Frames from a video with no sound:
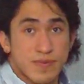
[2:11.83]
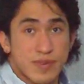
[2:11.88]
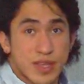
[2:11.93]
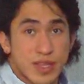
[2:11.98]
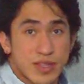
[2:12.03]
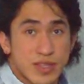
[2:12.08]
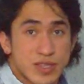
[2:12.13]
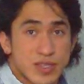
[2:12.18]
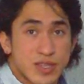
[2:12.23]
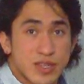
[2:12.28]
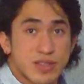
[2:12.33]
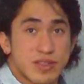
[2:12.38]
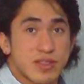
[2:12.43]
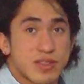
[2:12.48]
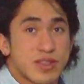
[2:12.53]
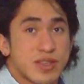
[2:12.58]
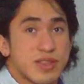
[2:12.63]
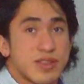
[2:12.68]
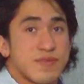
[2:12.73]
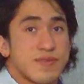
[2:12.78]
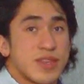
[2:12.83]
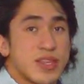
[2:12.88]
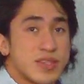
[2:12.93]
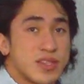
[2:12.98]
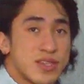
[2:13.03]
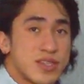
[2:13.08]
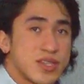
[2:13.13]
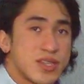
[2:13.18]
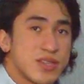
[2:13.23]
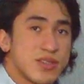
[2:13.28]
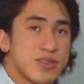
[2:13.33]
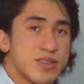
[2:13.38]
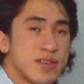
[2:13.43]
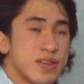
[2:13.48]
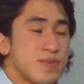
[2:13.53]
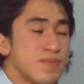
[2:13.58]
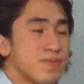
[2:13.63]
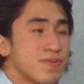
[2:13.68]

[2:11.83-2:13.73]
advantages and disadvantages